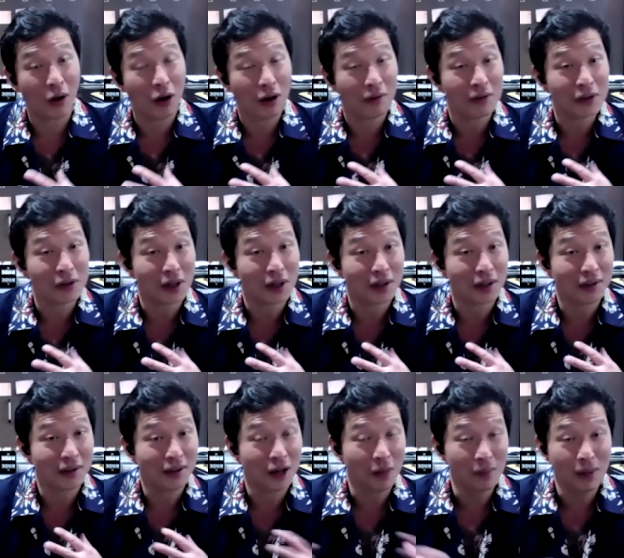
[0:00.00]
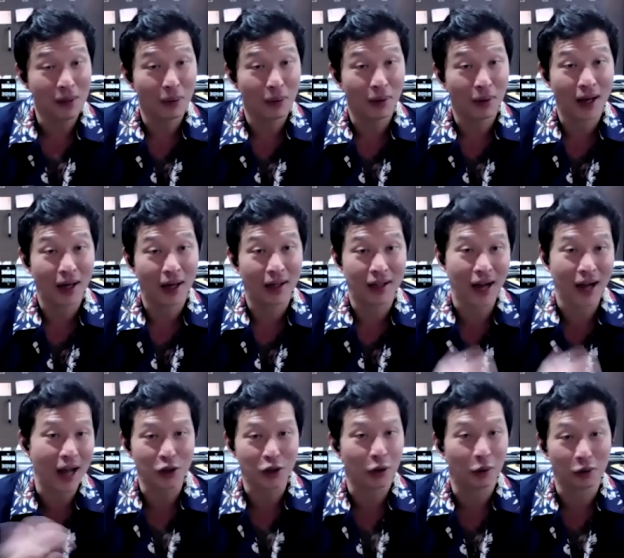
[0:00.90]
all of a sudden young people kind of
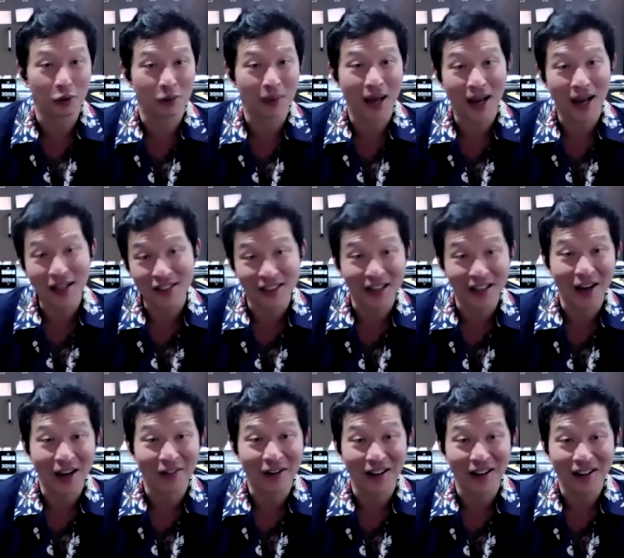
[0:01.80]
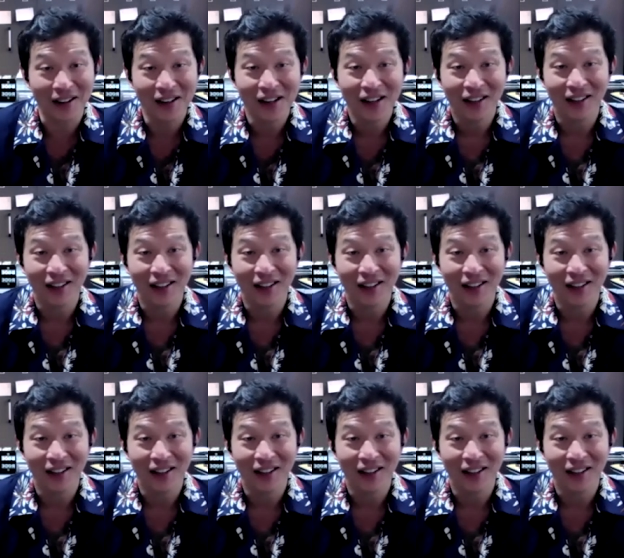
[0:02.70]
got shoulder pads again right